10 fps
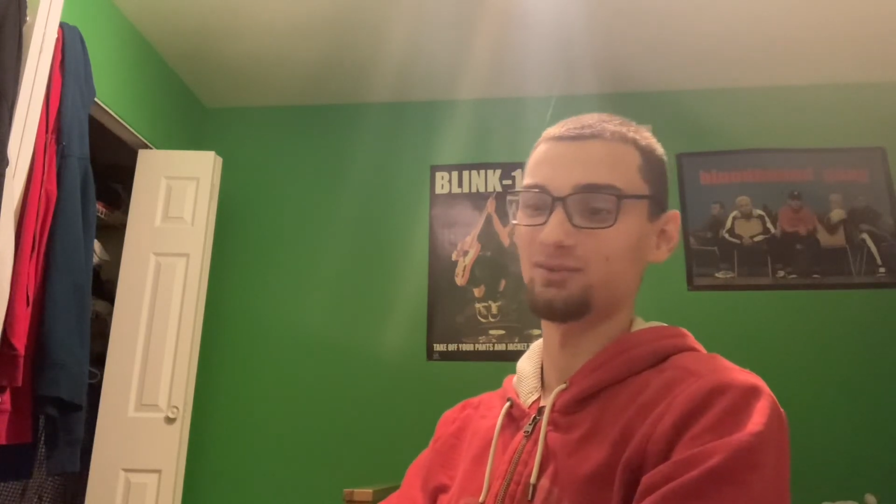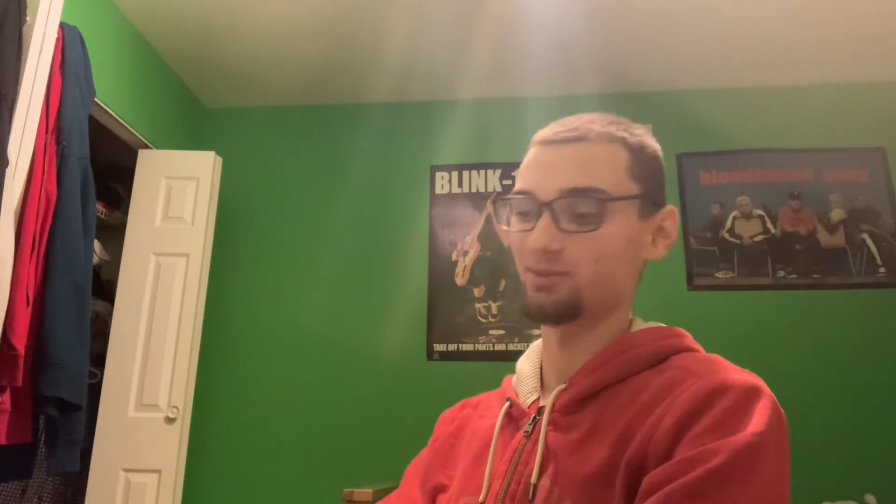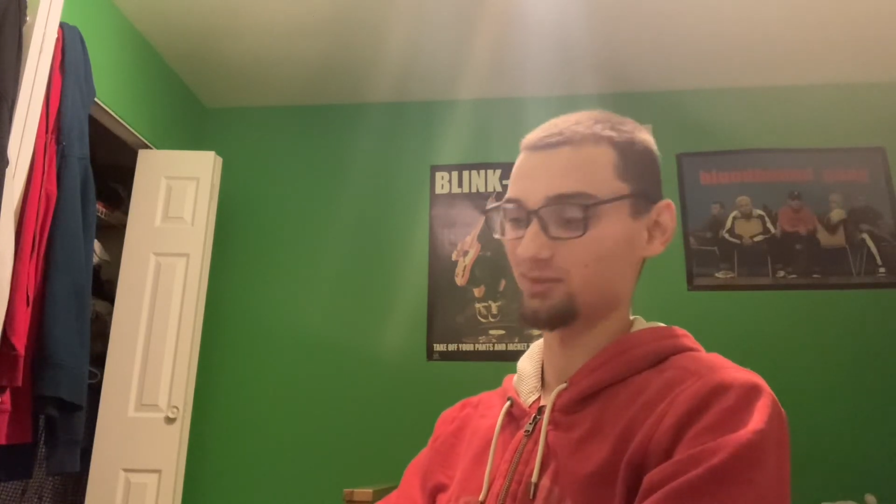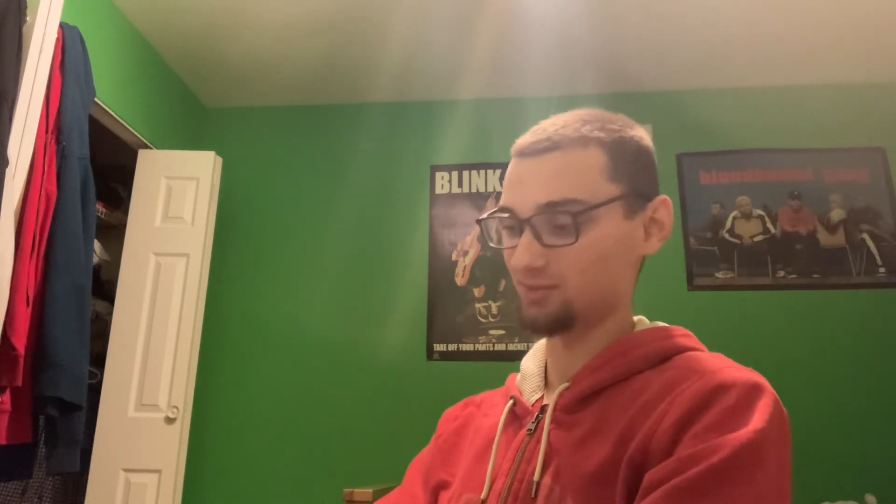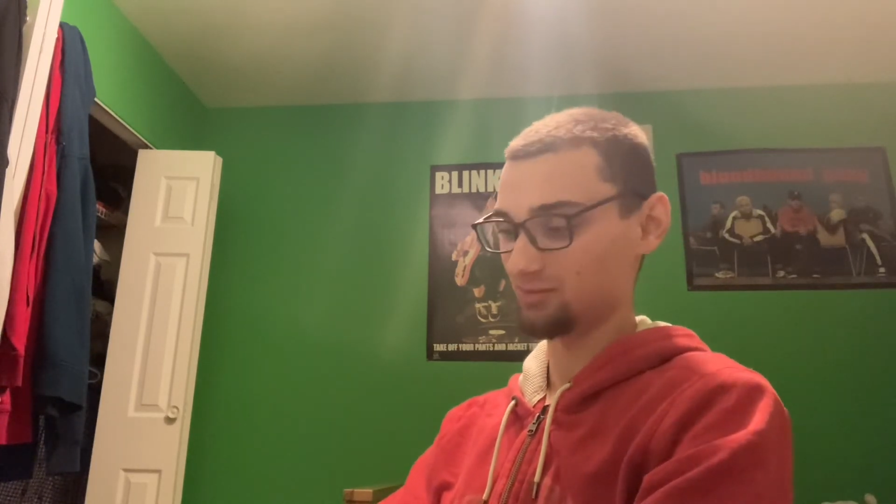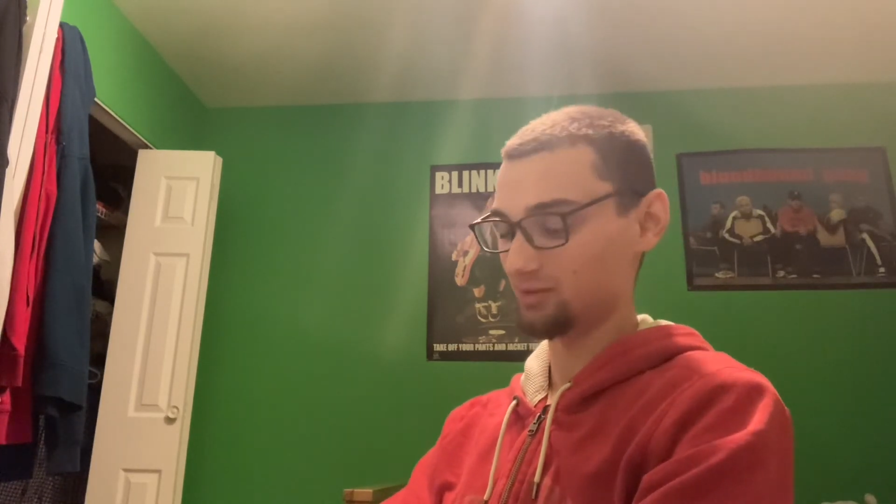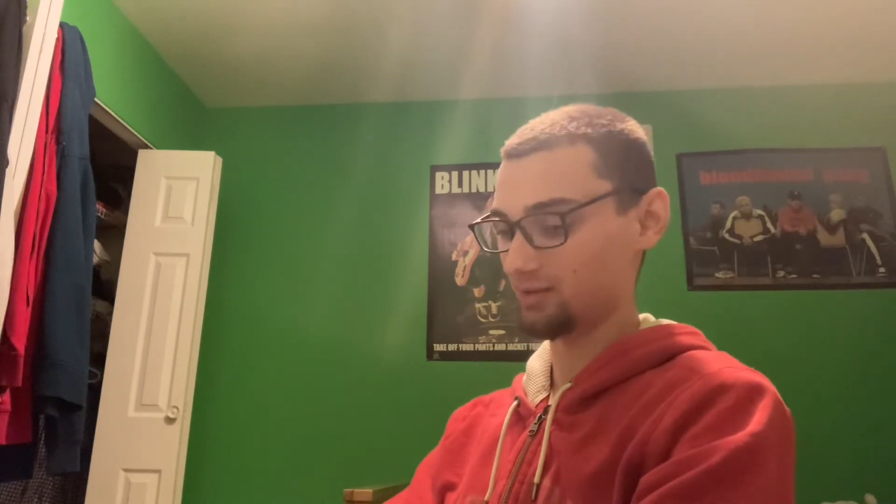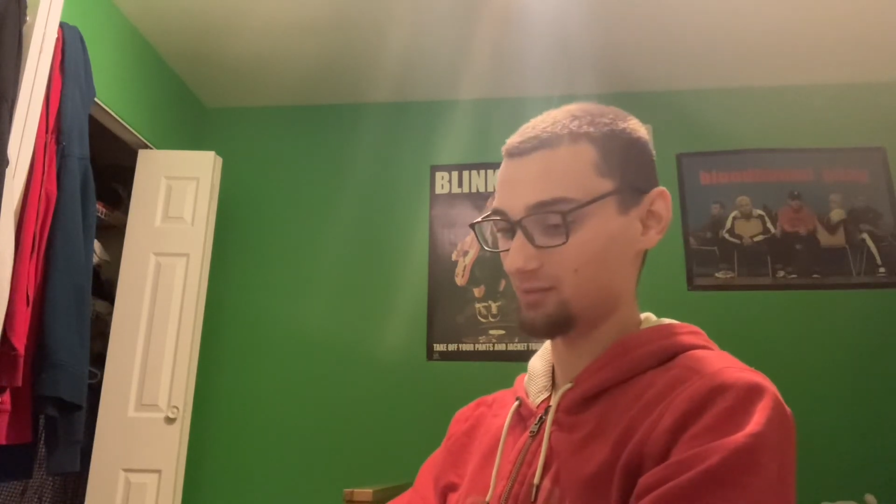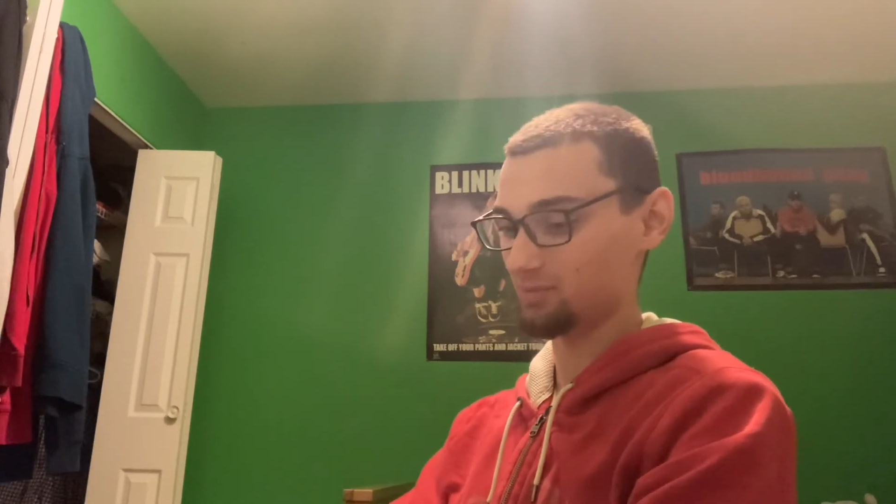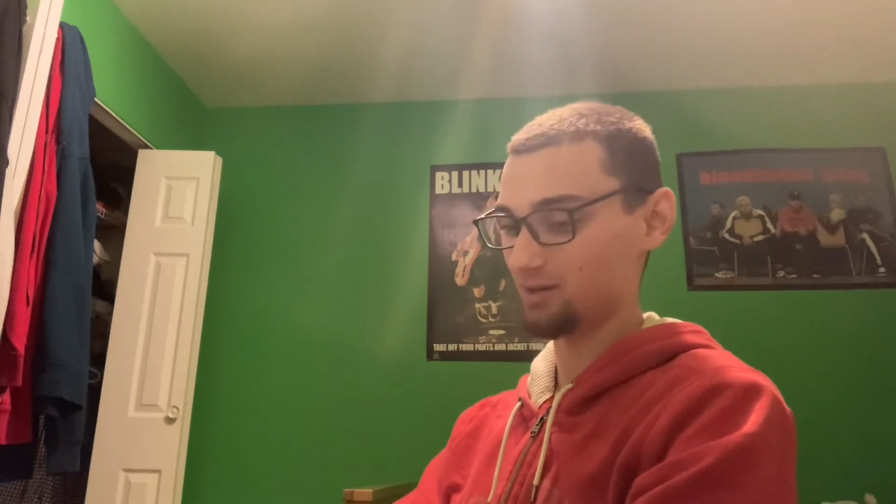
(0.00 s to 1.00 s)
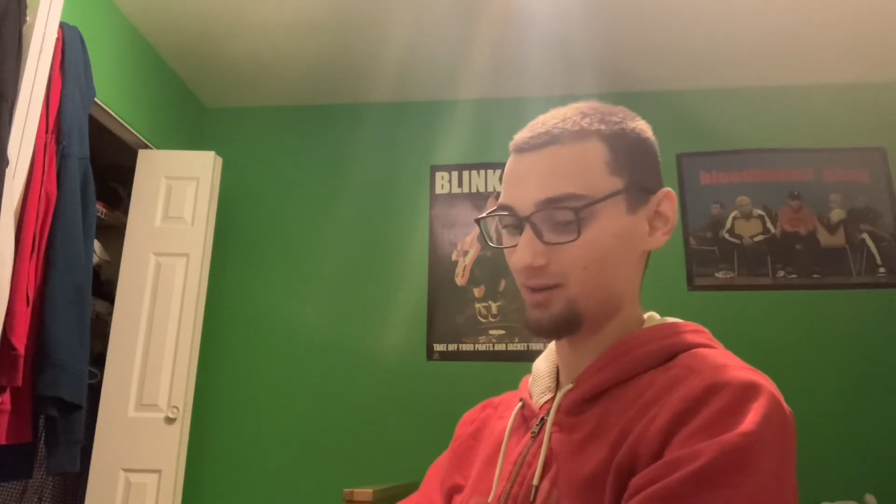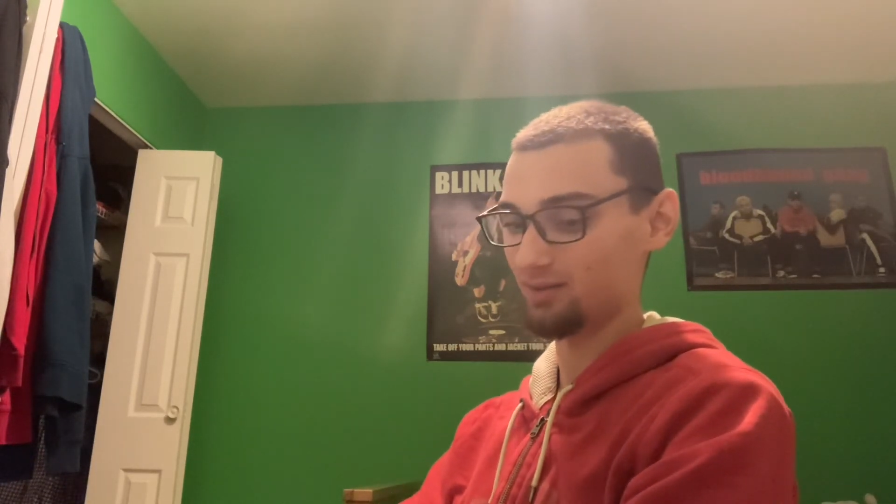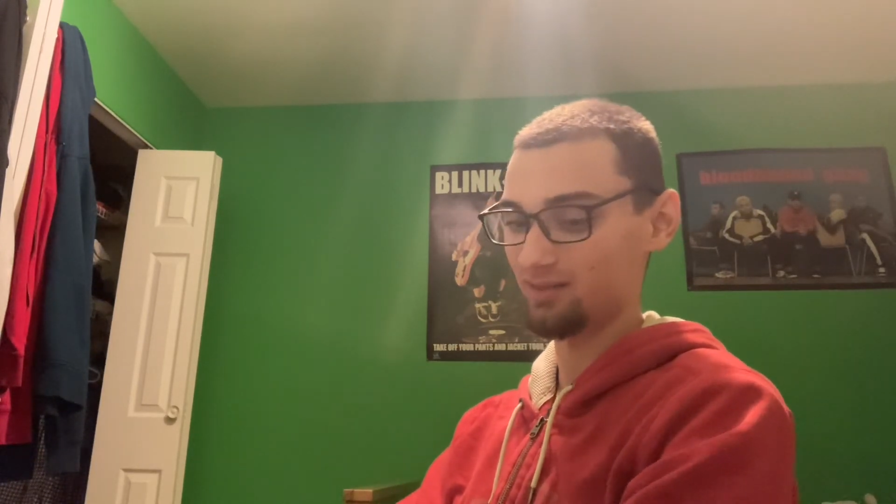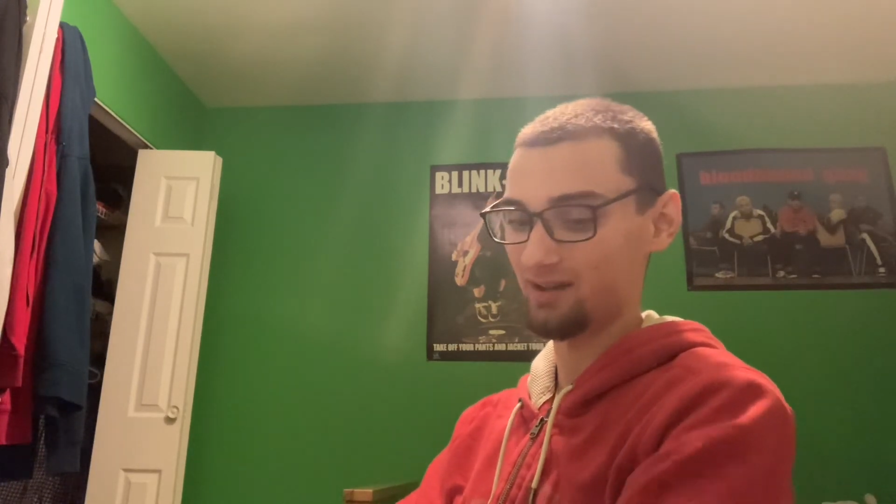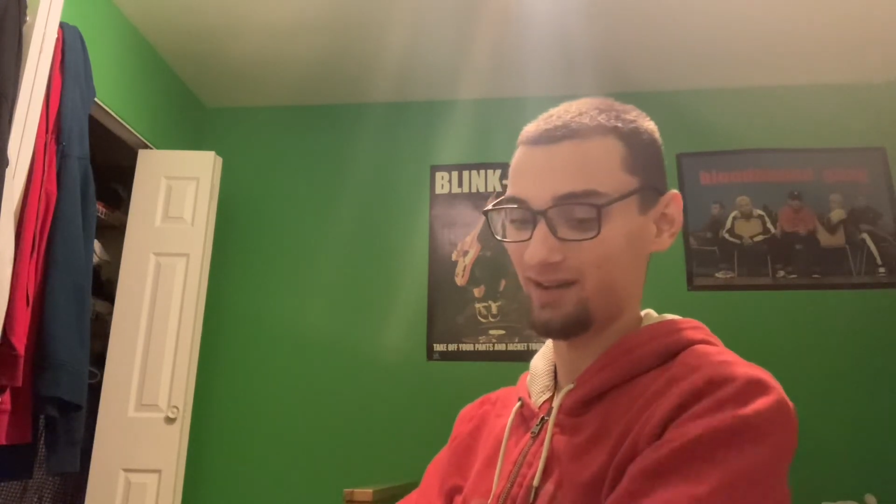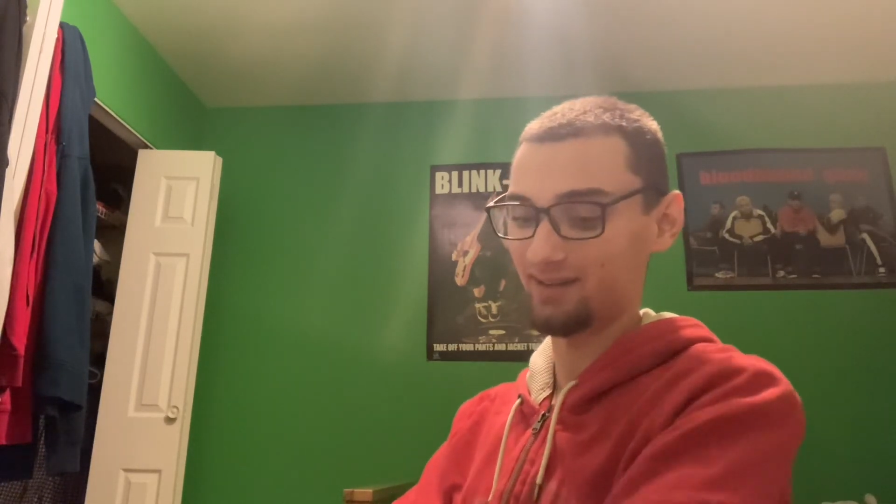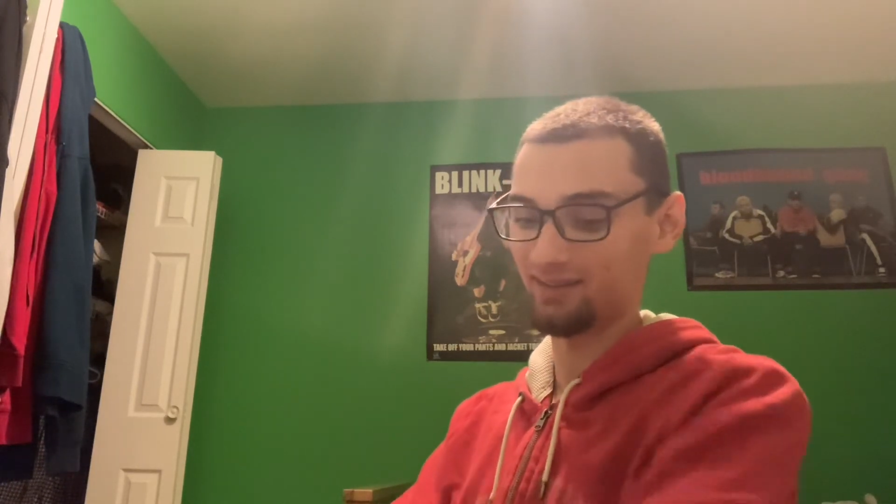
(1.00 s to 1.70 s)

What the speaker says: and we were just drinking beer in line,